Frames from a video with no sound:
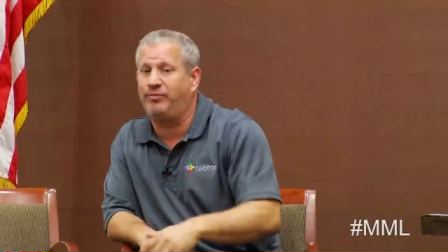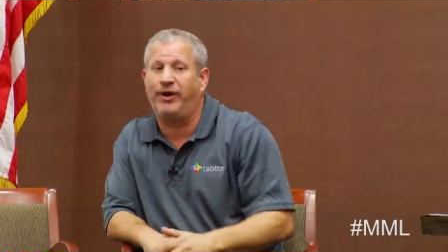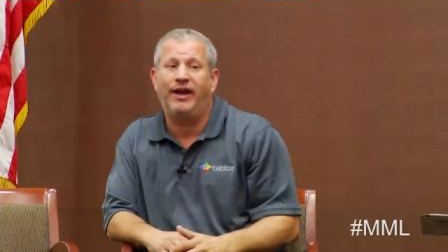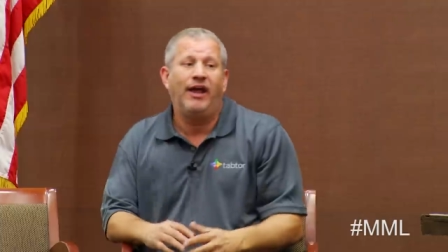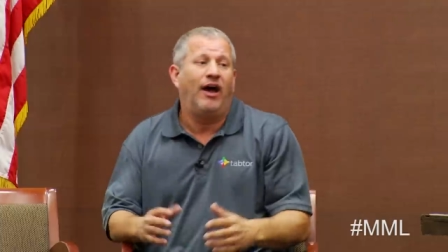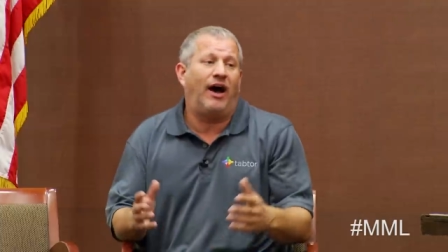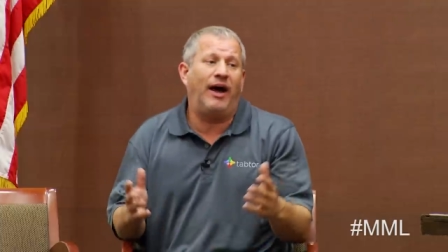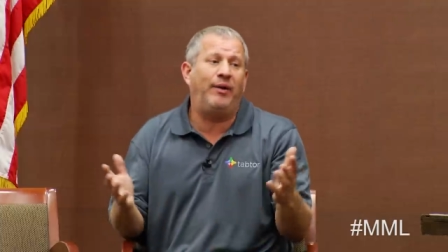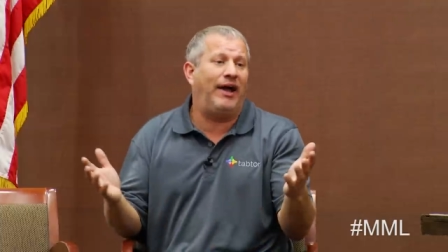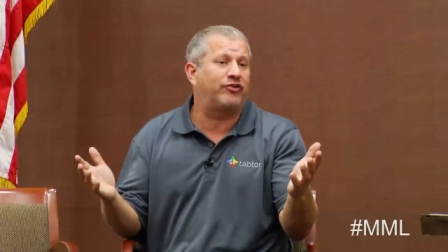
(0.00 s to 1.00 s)
But I
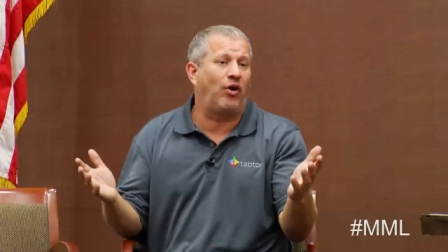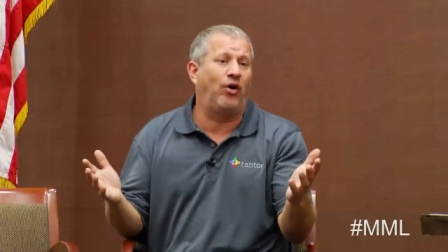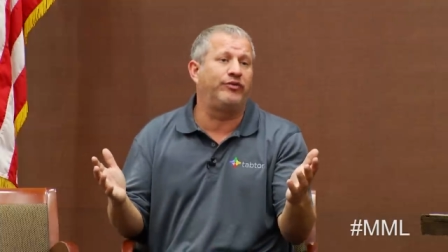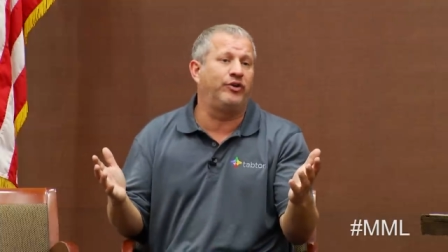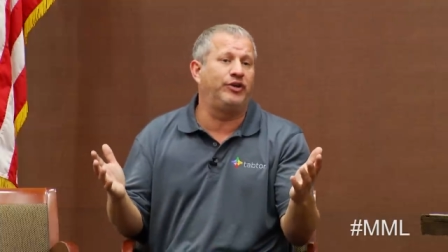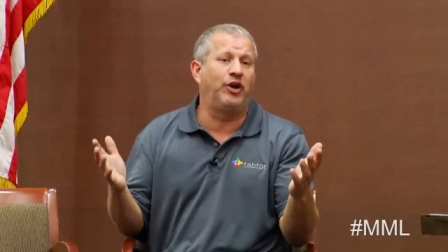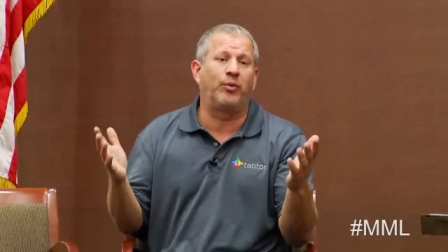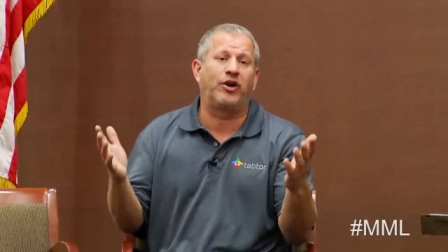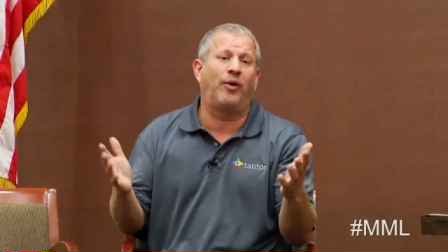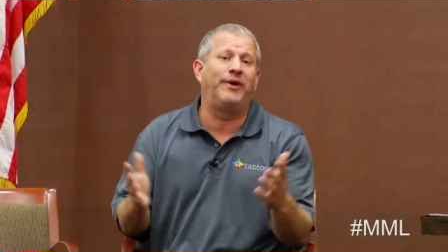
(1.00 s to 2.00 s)
would ask all of you, you know, we're
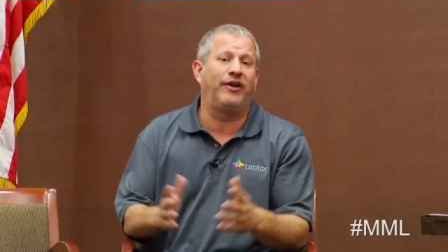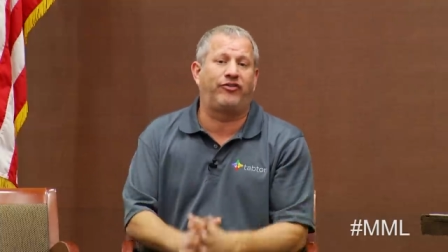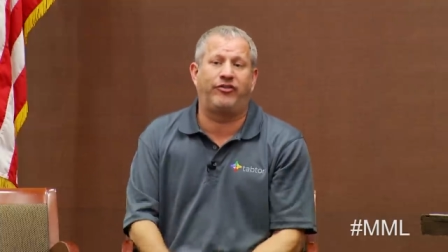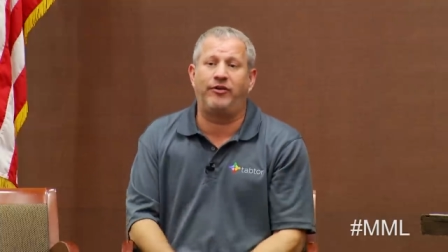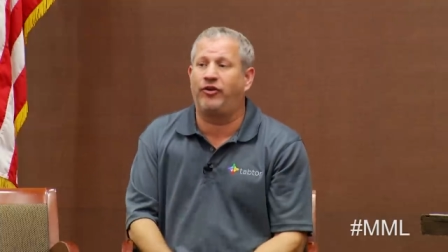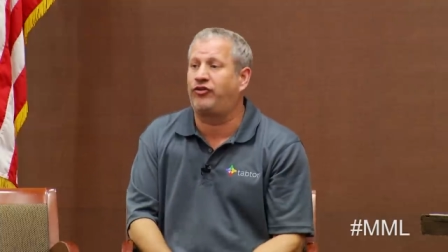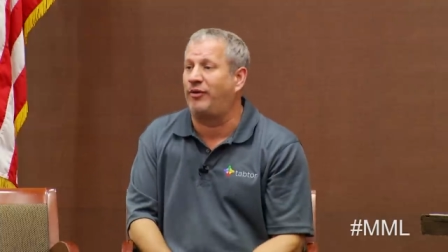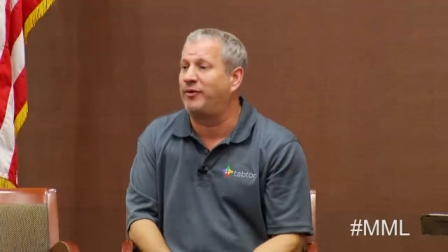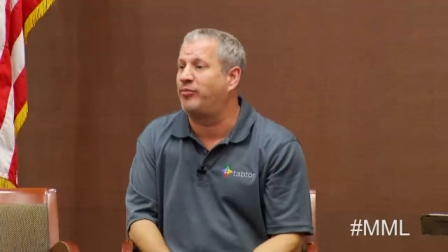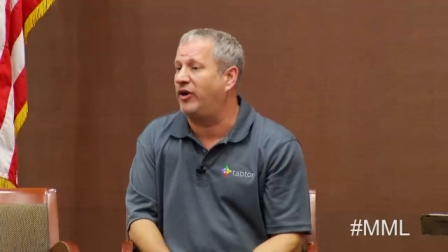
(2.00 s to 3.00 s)
coming into a
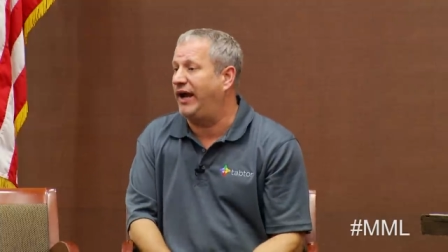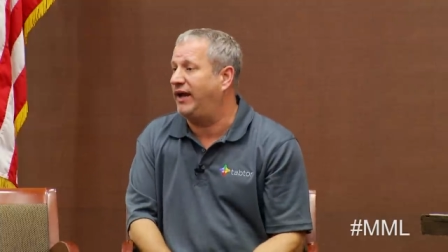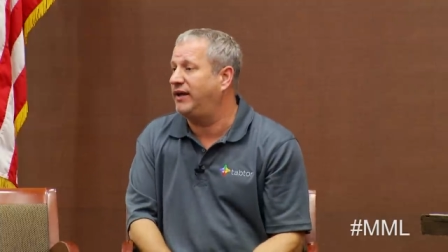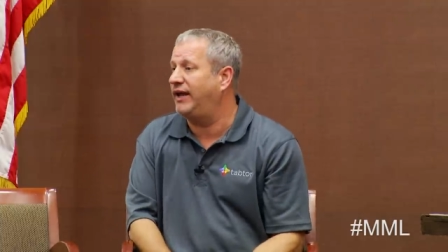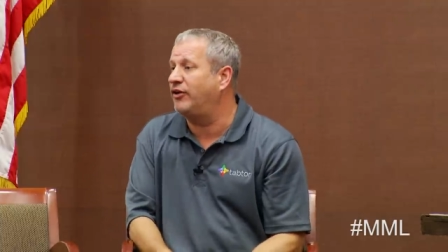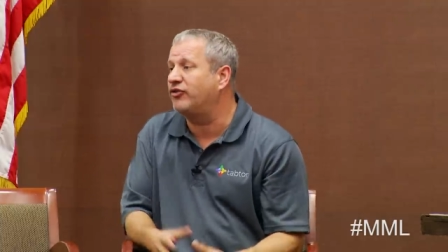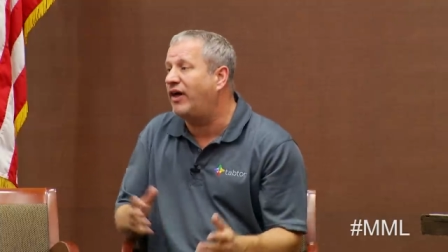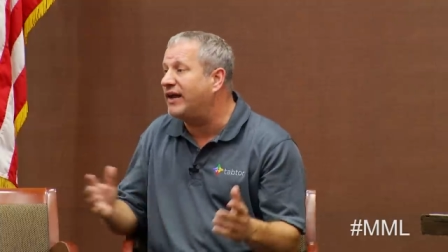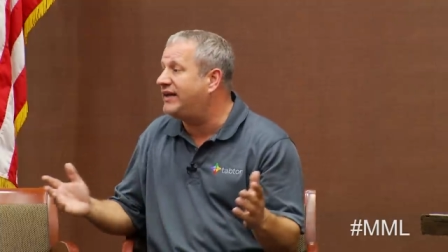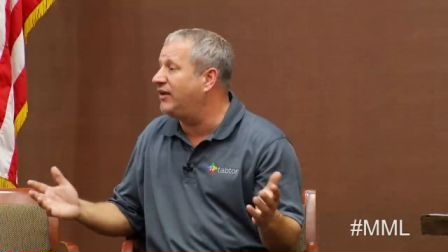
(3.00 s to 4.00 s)
summer break, and there's a
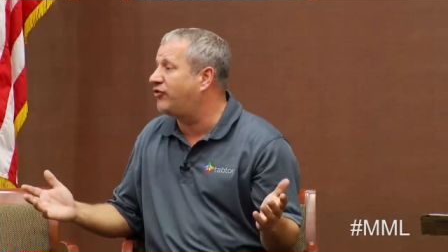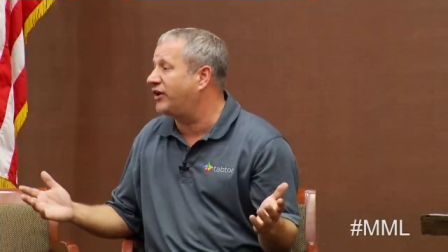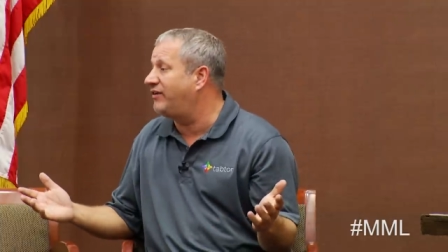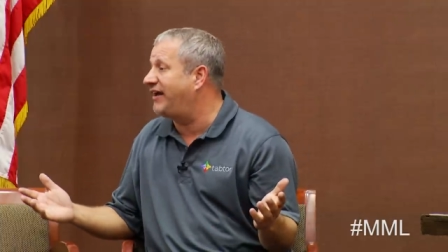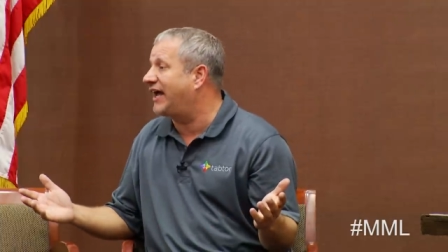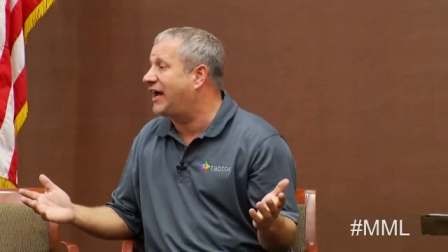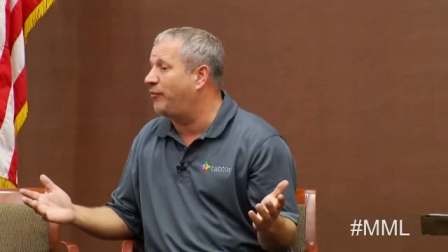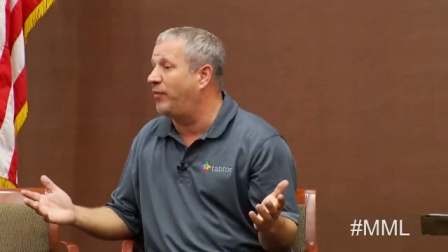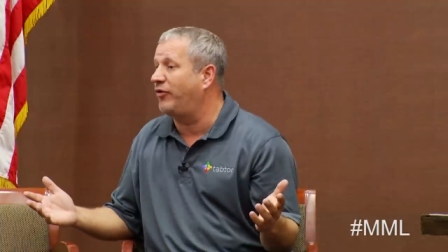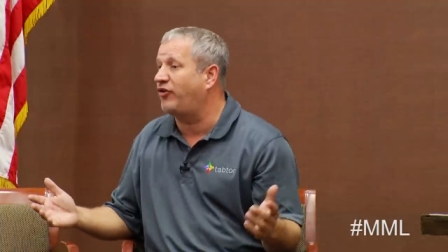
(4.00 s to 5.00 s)
lot of kids that are going to take a
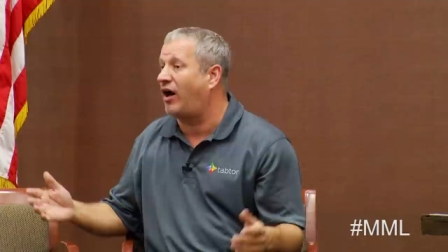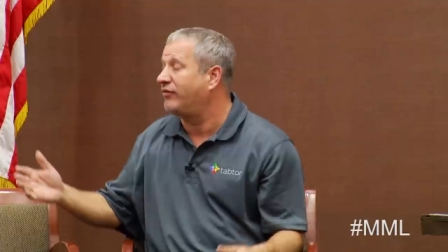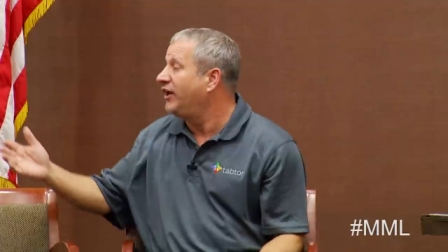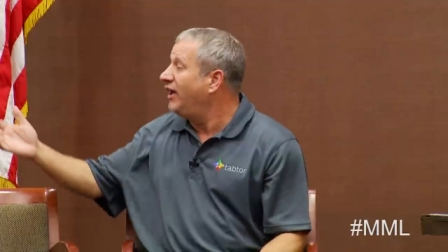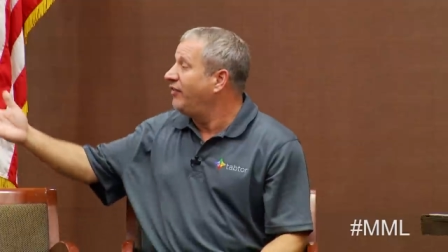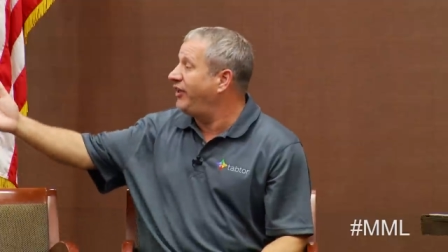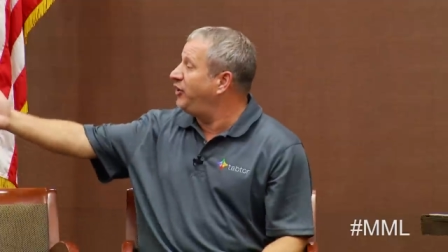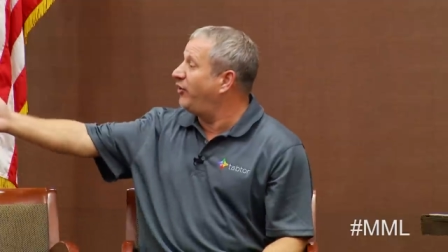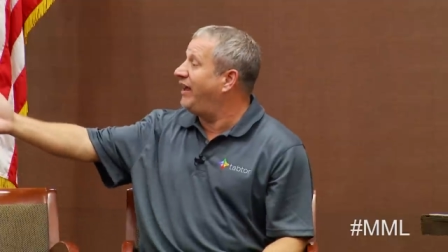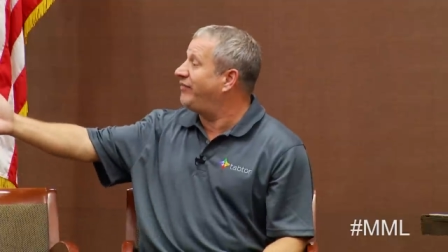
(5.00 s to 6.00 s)
couple months off, that you
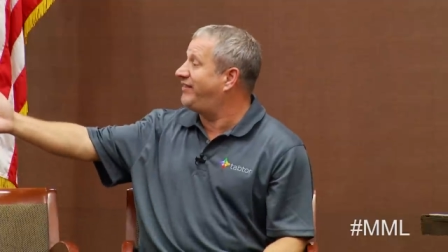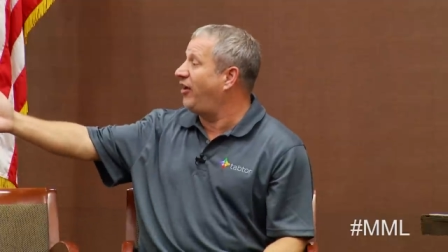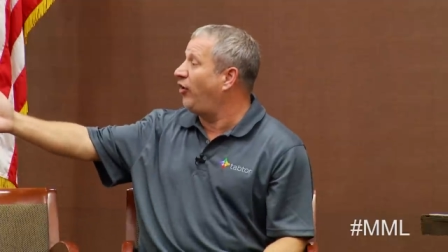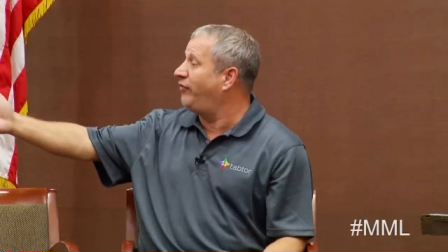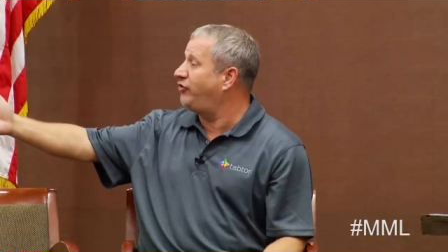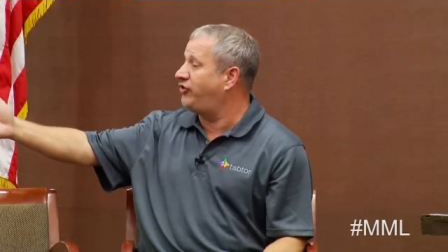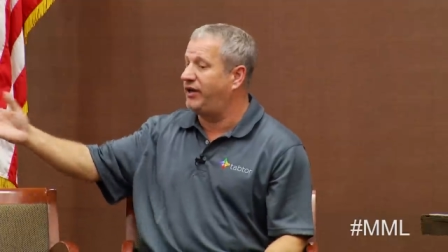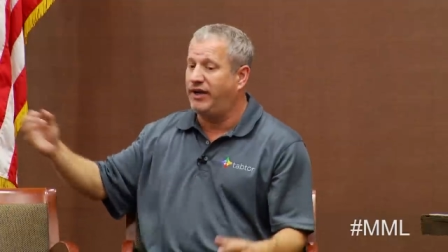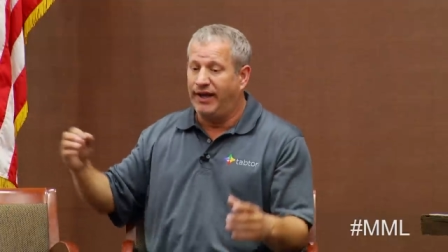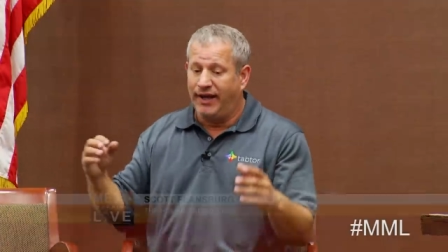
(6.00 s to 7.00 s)
don't have a
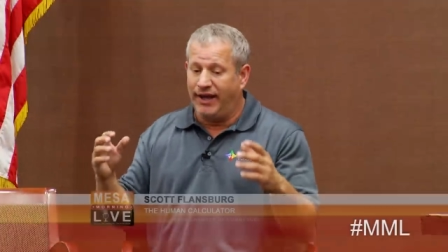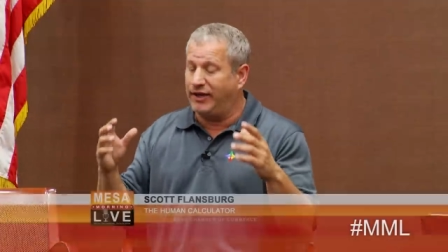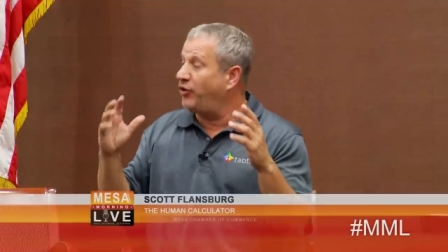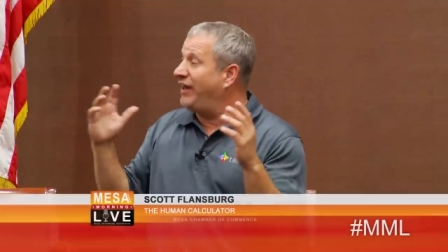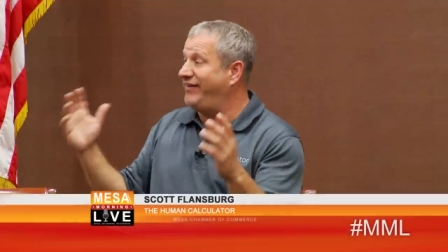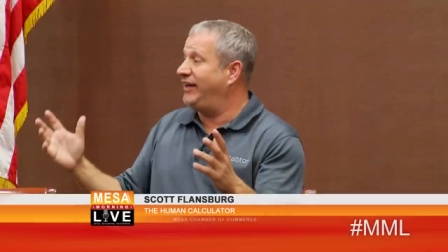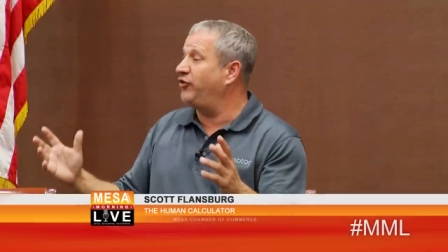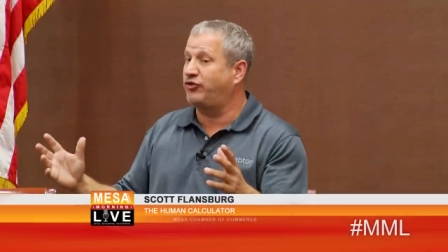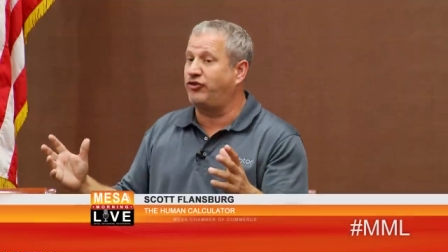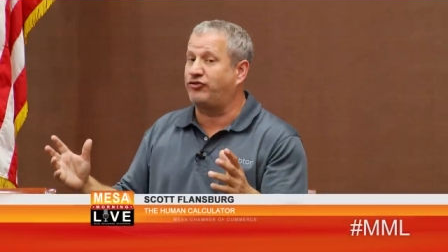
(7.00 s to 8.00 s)
television and don't have any of
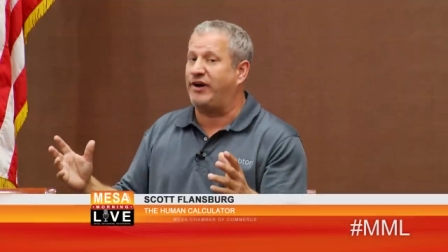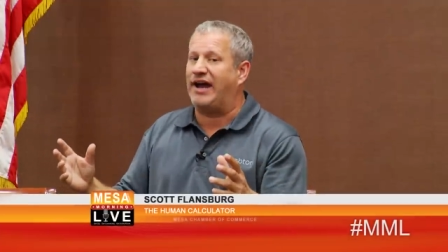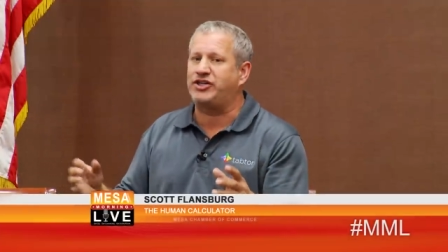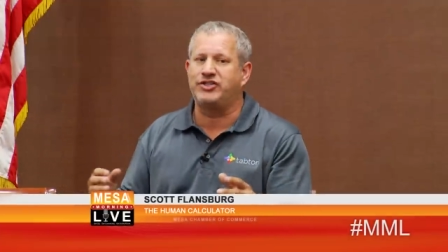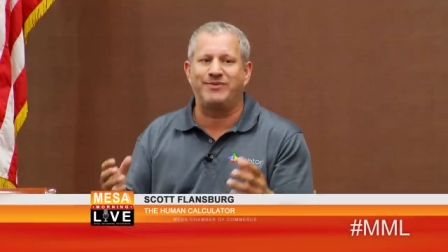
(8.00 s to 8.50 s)
those distractions.